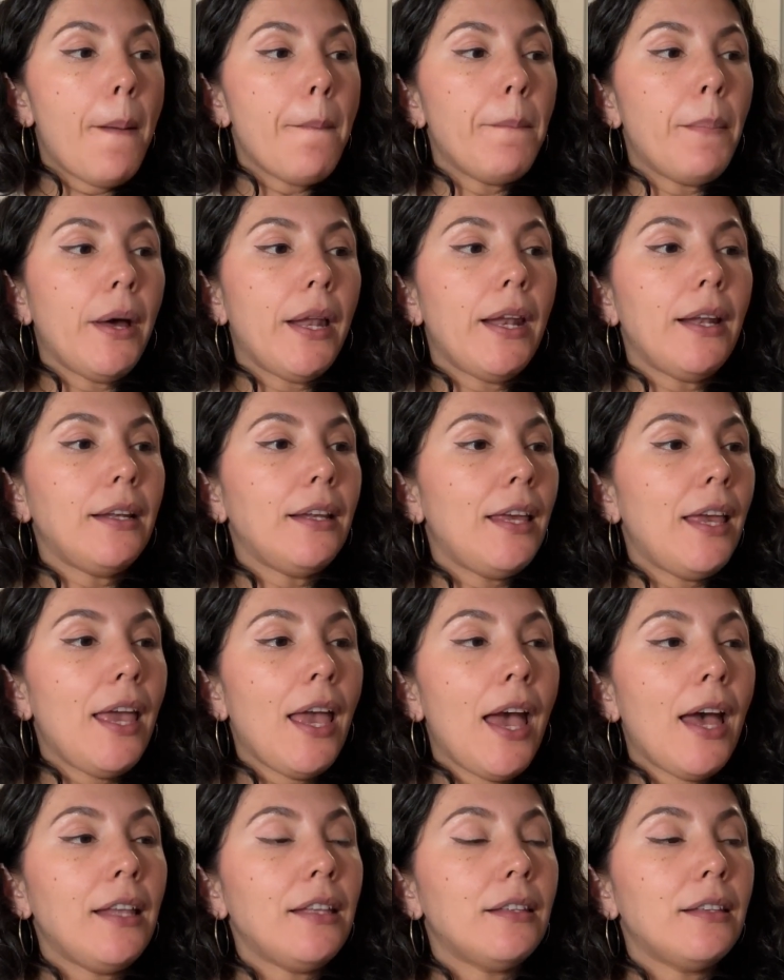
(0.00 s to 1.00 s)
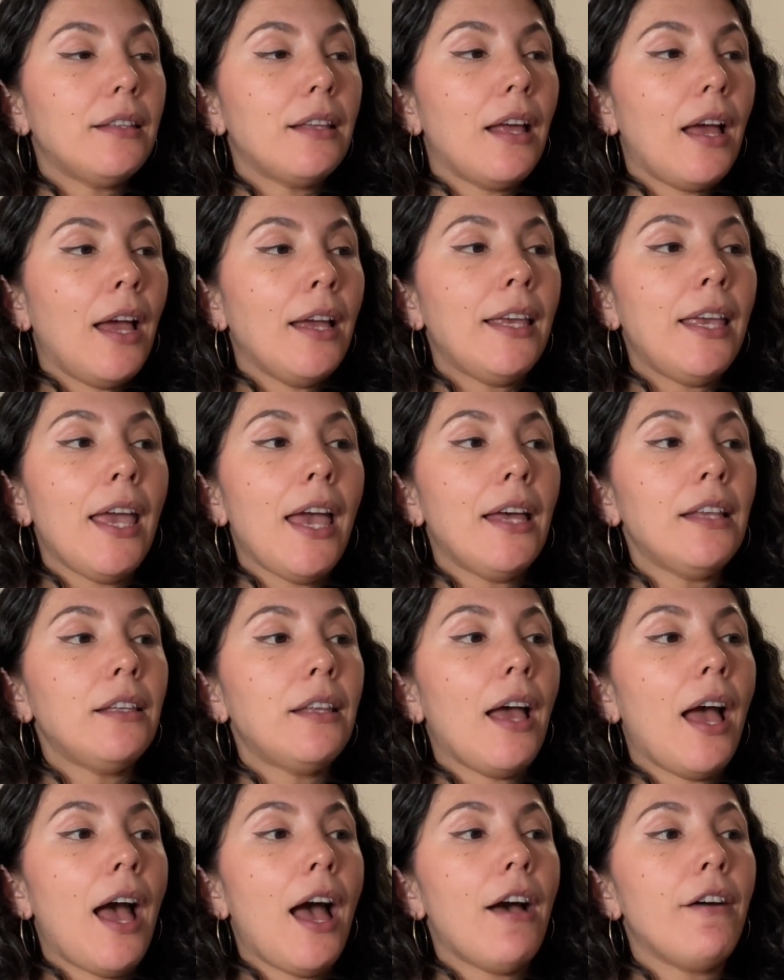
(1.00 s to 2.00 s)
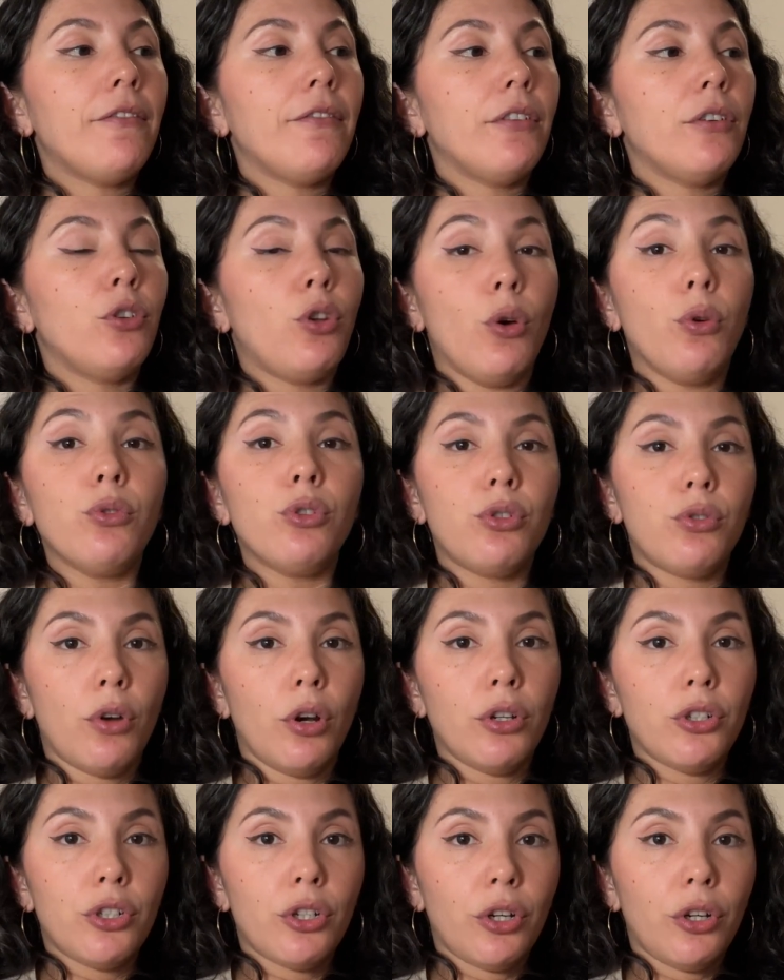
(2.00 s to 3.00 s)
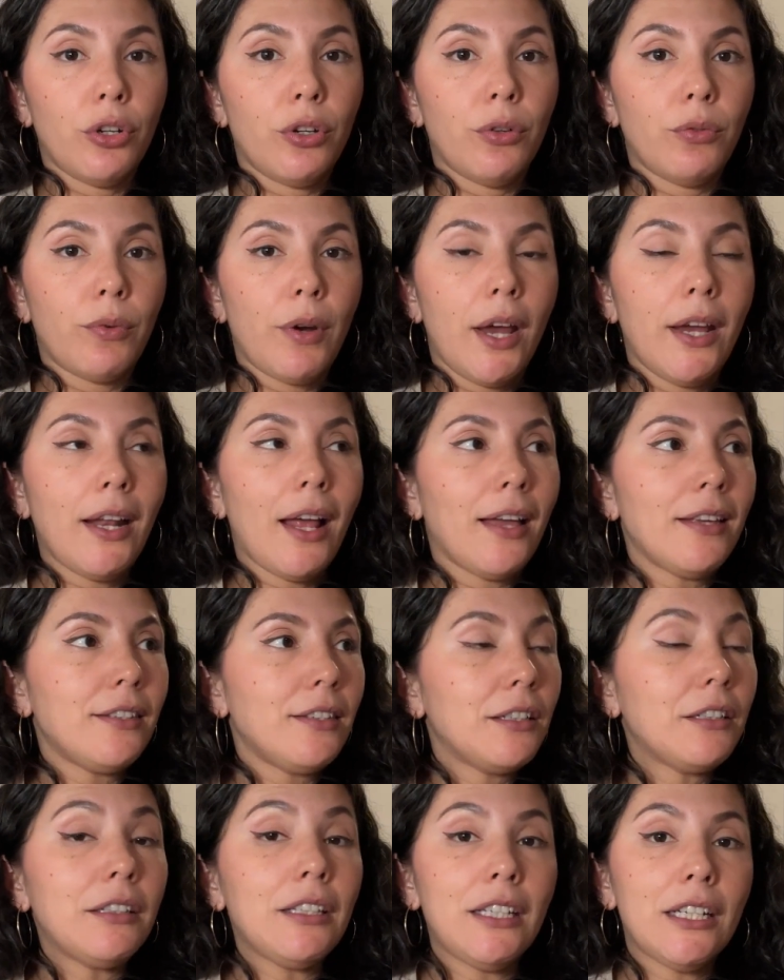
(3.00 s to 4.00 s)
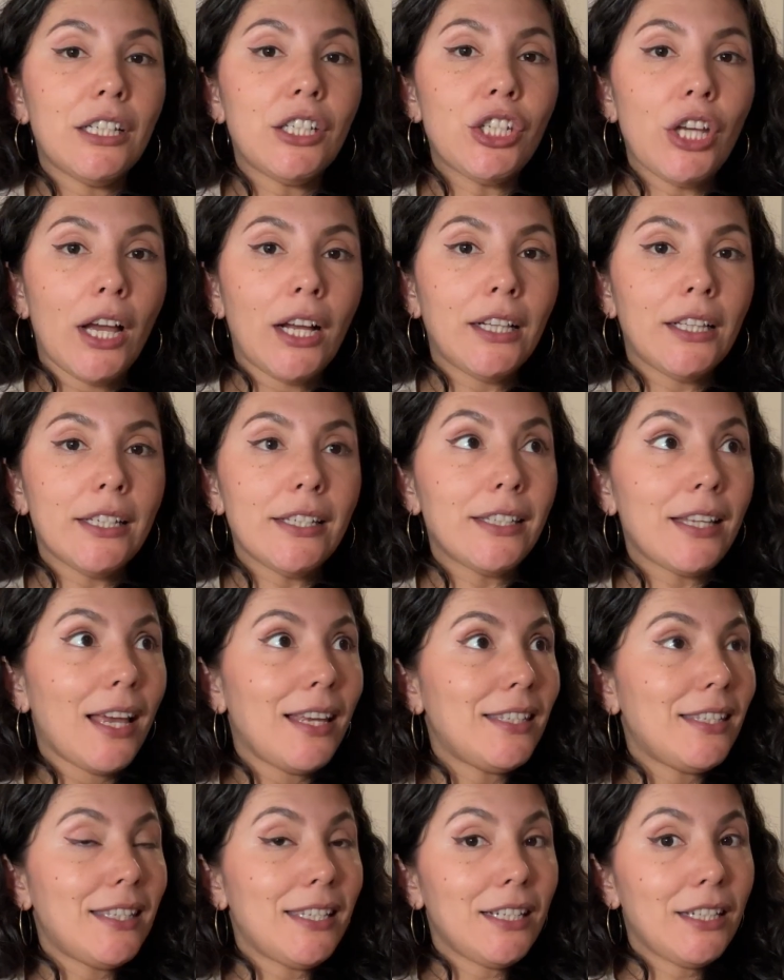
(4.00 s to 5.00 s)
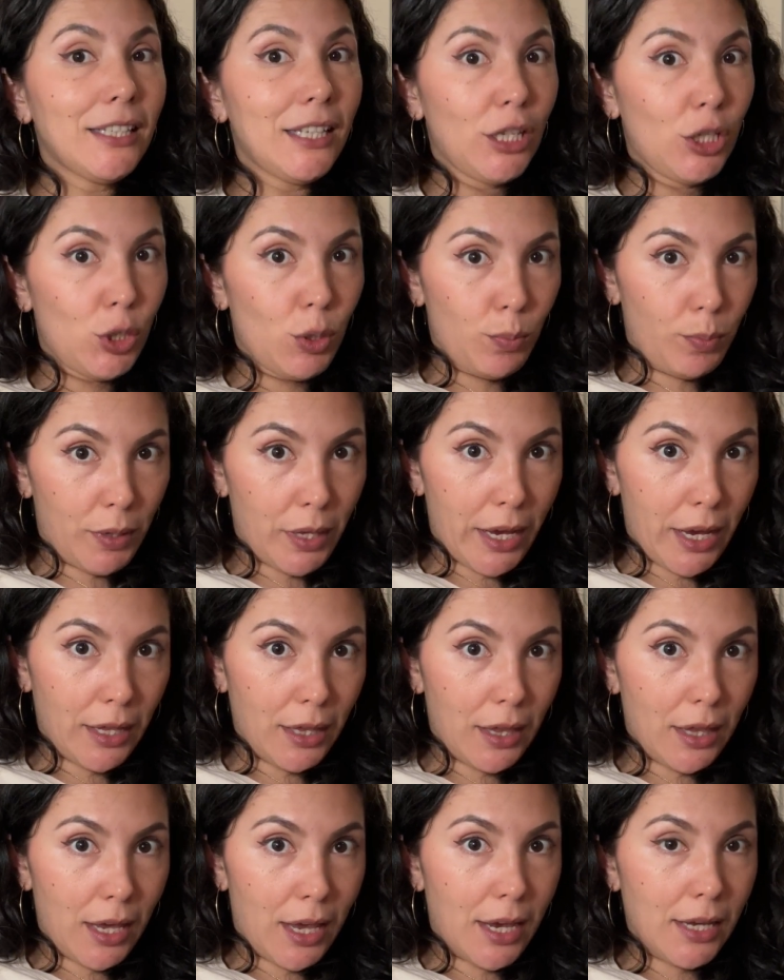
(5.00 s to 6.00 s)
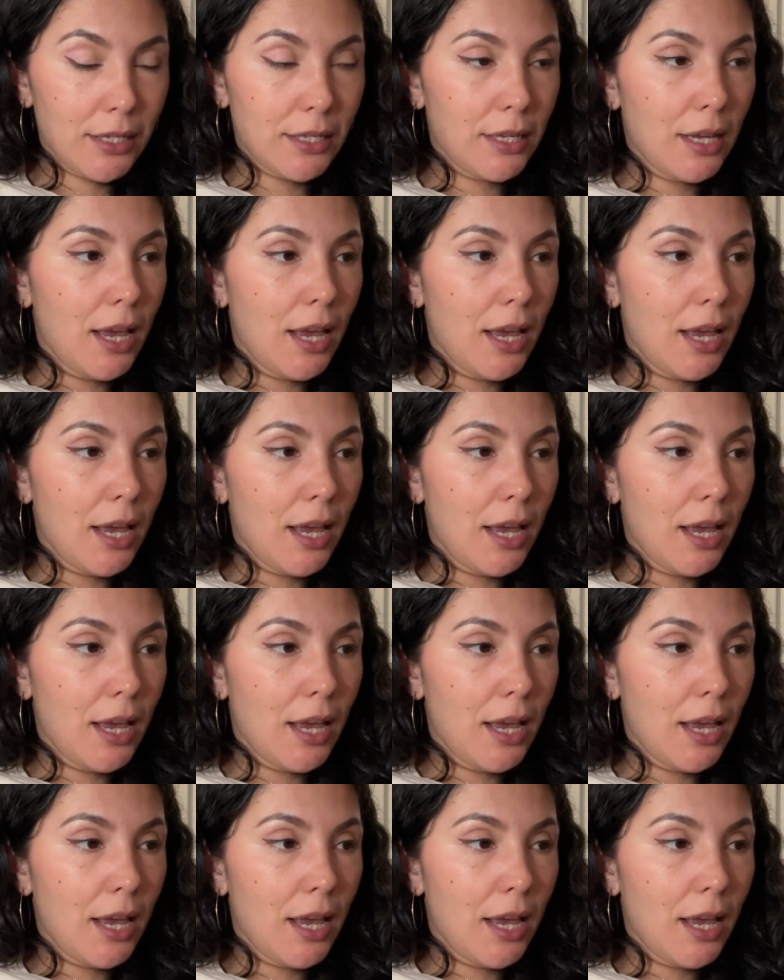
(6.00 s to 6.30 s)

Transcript: But I can't have no structure, right? I still need a checklist. I still need to plan things.